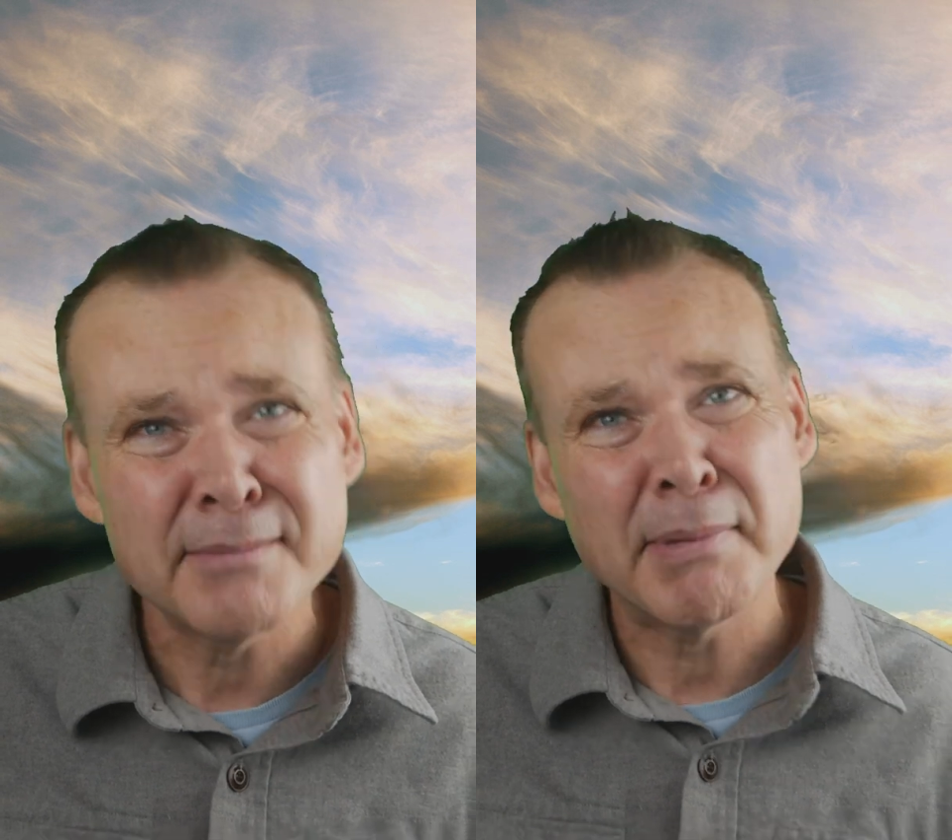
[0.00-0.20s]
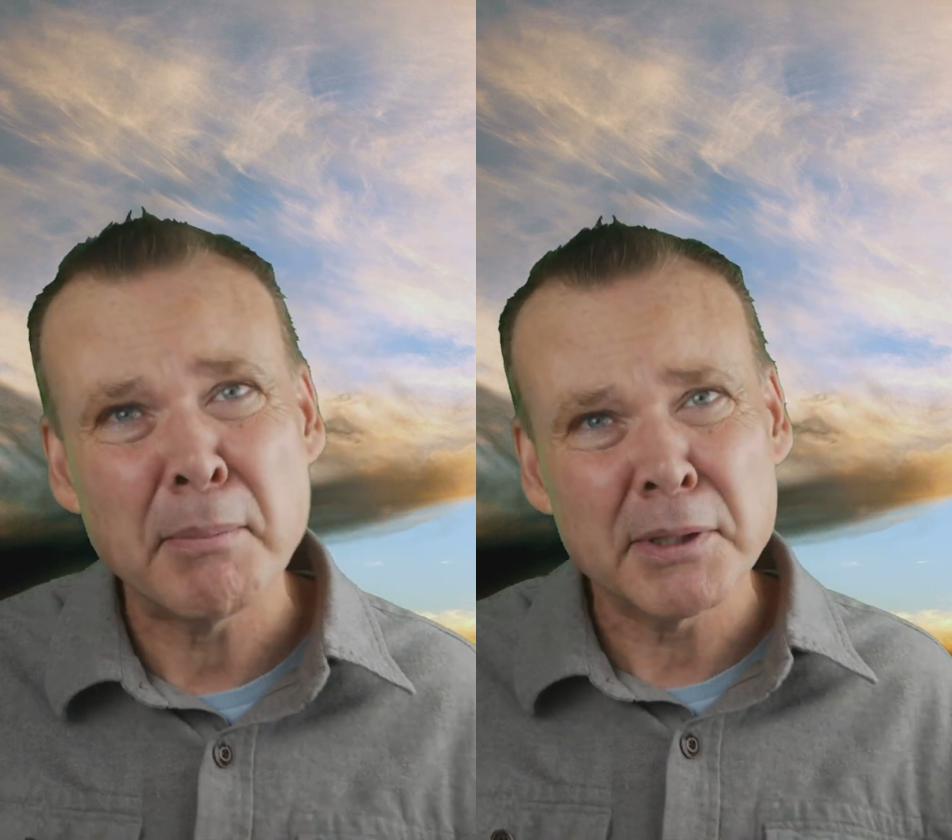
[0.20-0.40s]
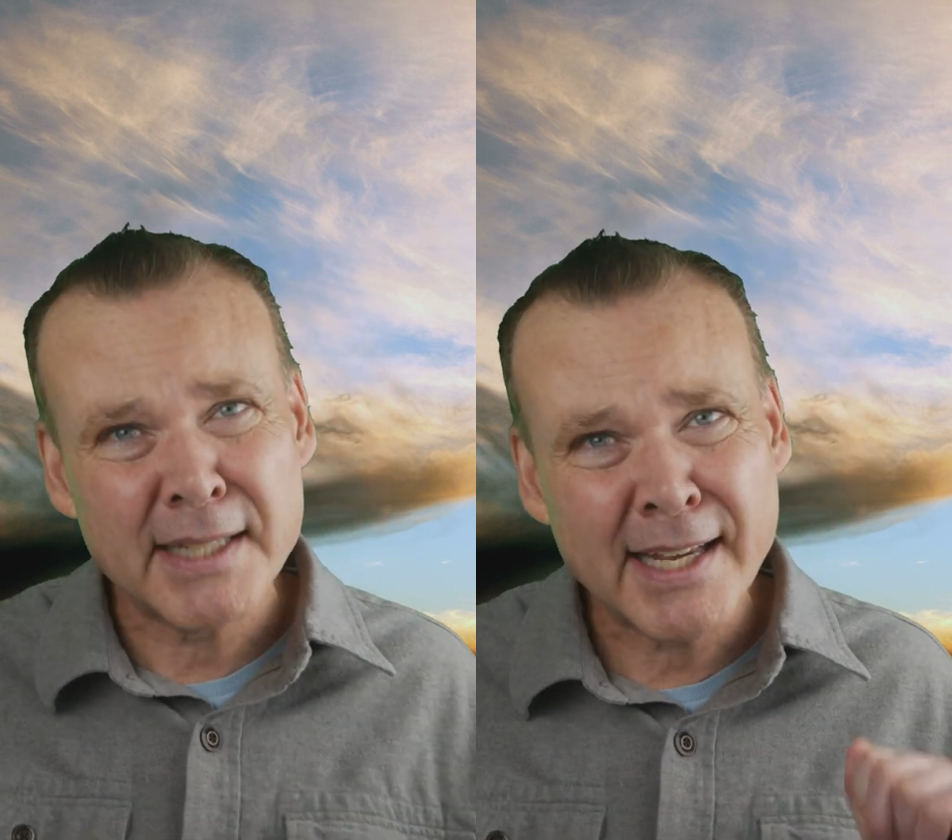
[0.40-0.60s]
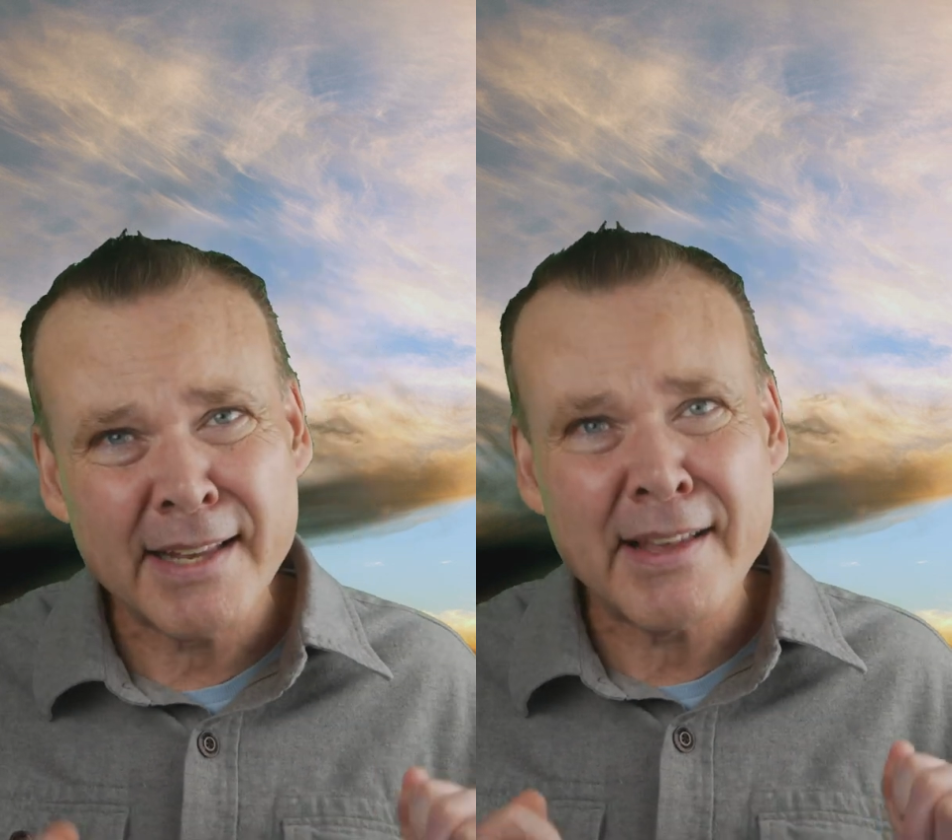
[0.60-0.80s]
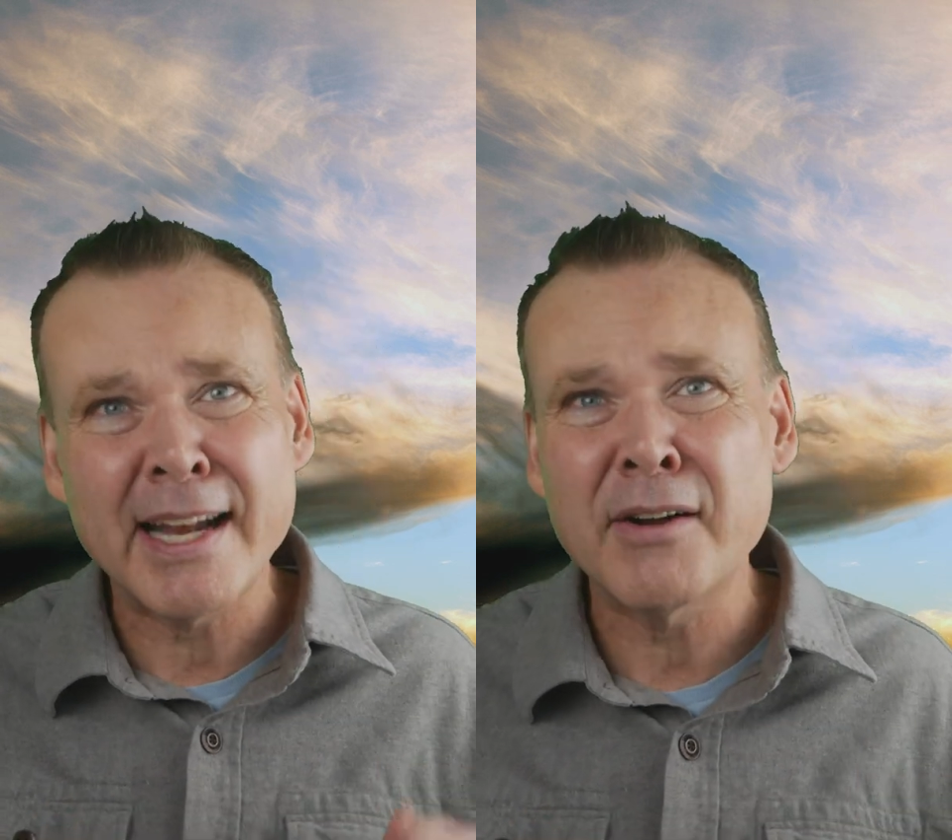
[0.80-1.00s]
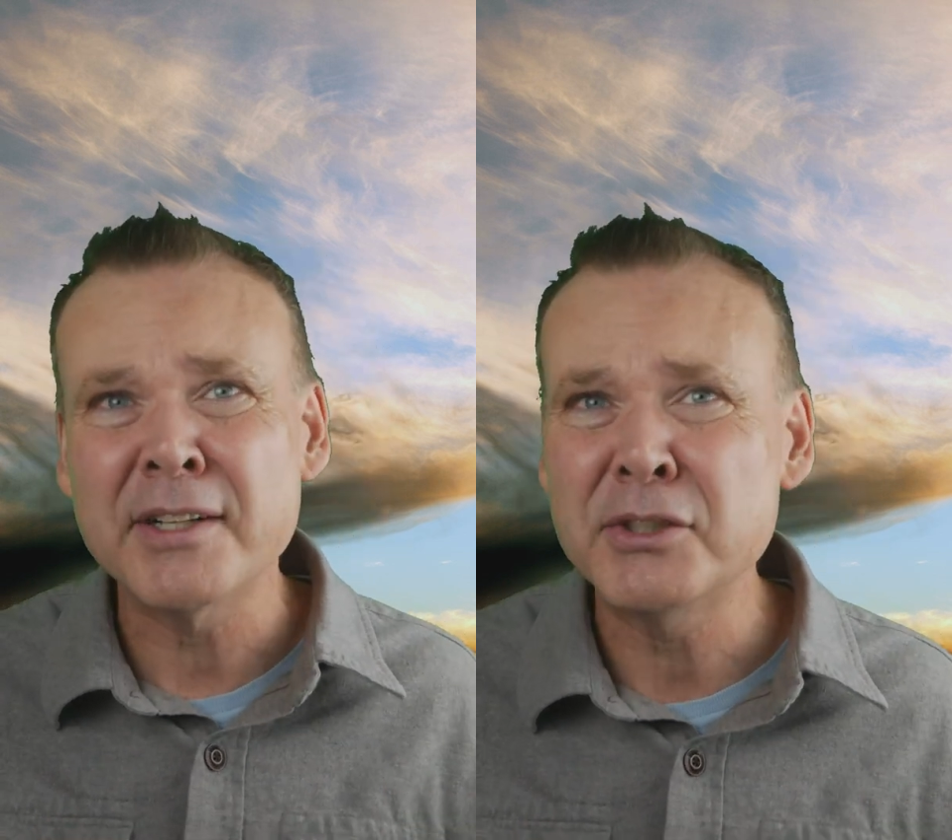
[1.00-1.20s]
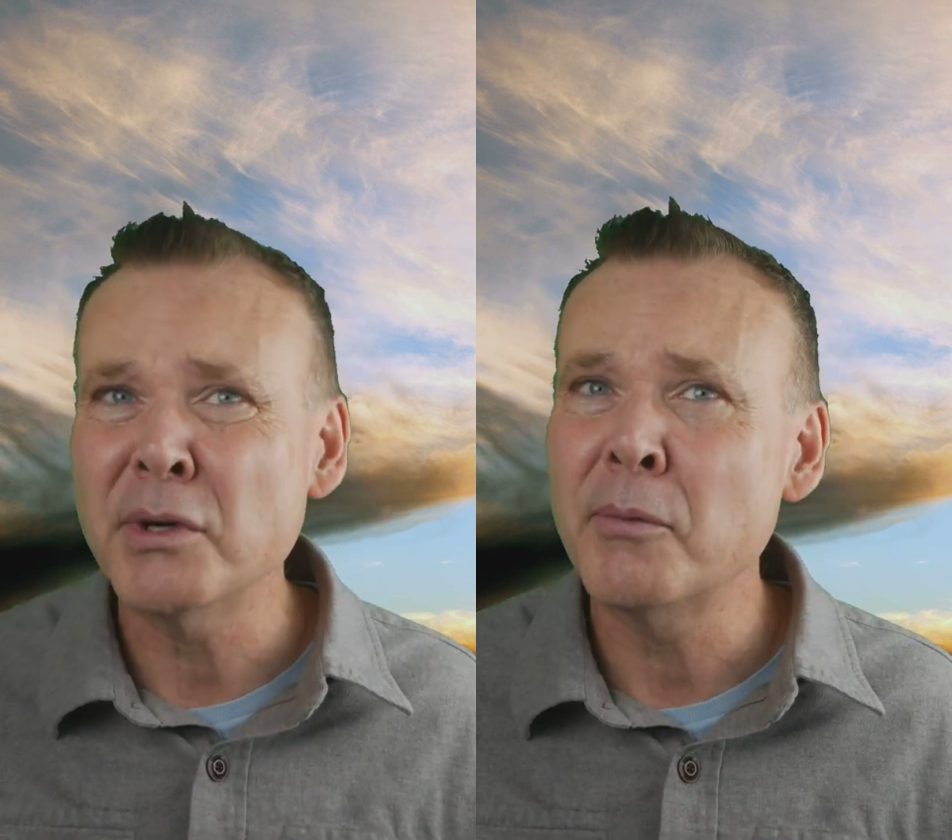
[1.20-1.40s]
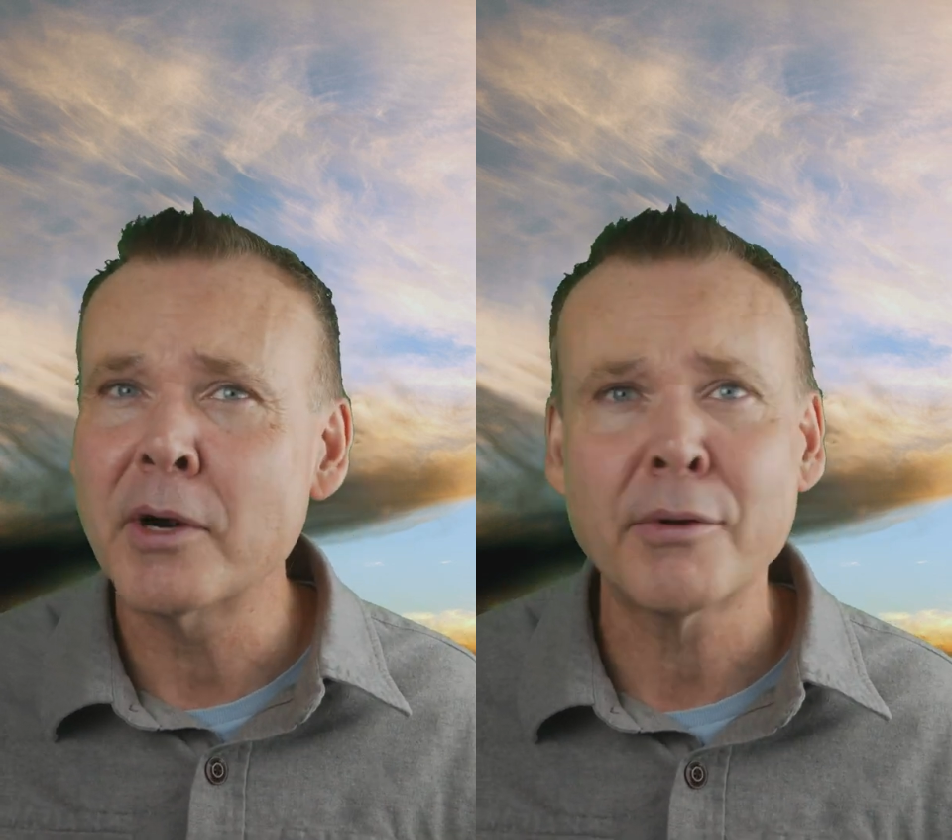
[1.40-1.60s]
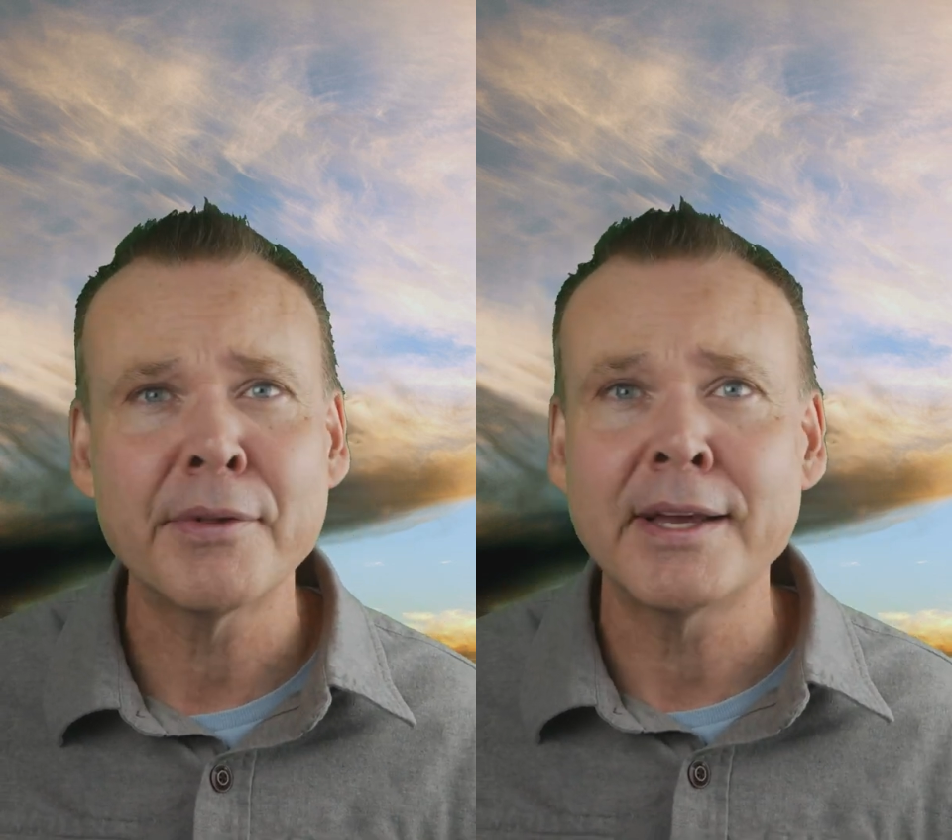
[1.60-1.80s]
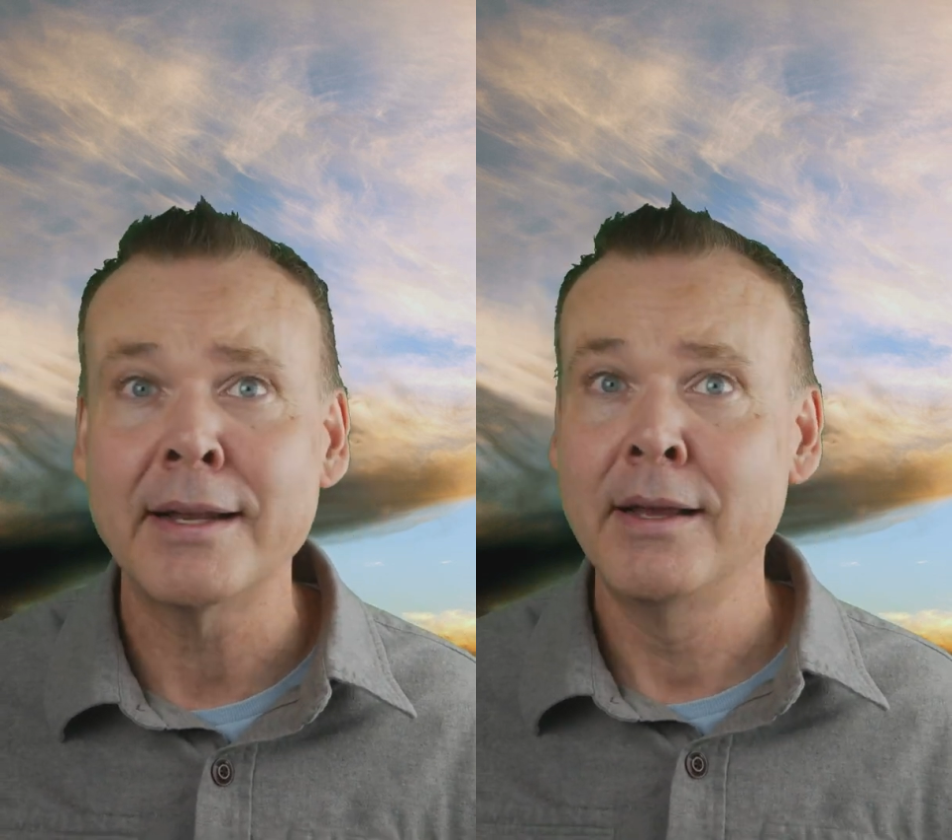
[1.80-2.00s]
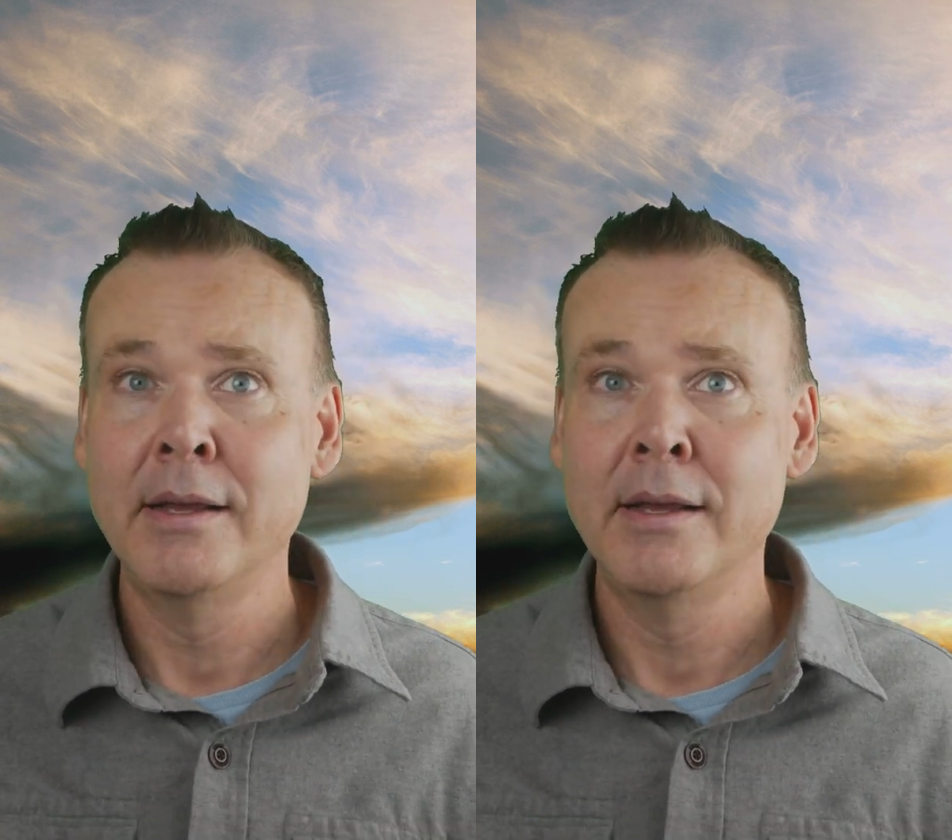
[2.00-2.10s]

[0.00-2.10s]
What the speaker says: and people taking that out and doing work with it.